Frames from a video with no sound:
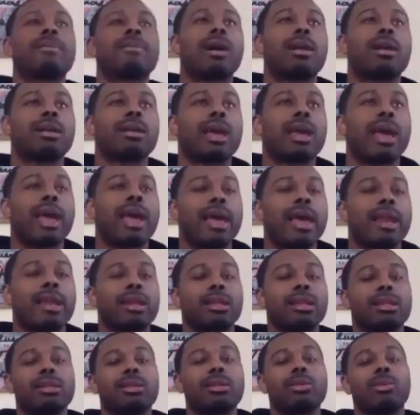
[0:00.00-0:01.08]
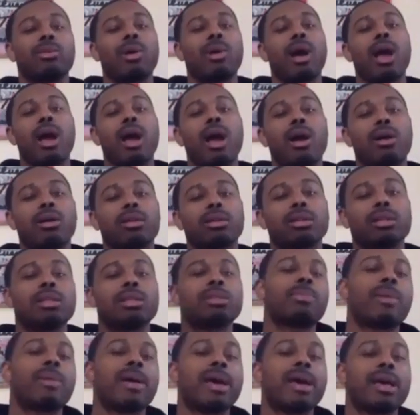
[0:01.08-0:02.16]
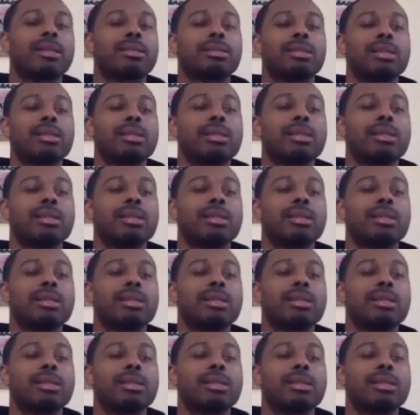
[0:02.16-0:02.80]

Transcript: they probably had in a little while this past season.